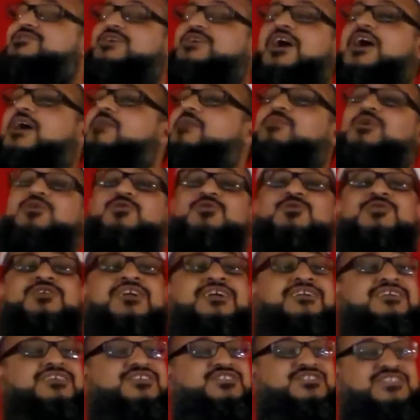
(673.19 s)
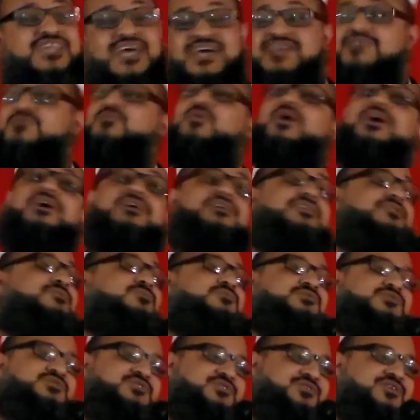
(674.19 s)
Sahaba couldn't understand why he
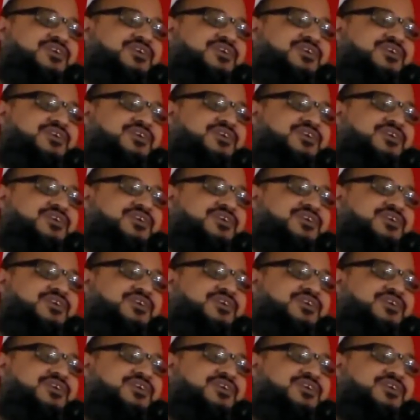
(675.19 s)
was